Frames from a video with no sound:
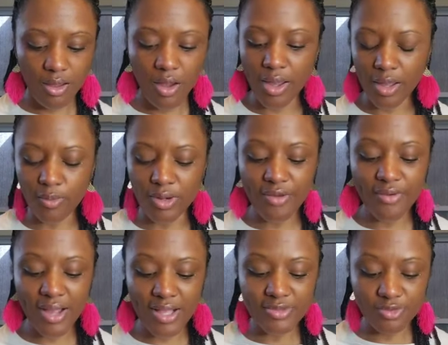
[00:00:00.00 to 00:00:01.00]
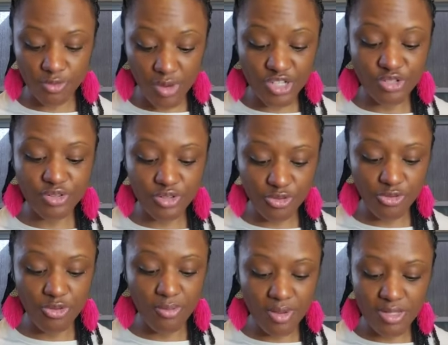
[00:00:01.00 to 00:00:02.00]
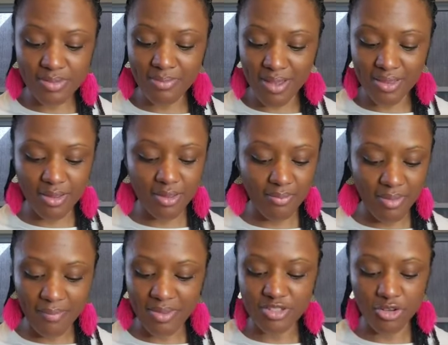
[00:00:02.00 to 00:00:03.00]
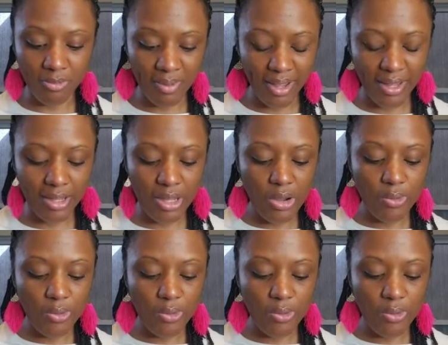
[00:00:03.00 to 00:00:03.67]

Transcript: Okay, whatever God directs you to do, you must make the commitment to obey.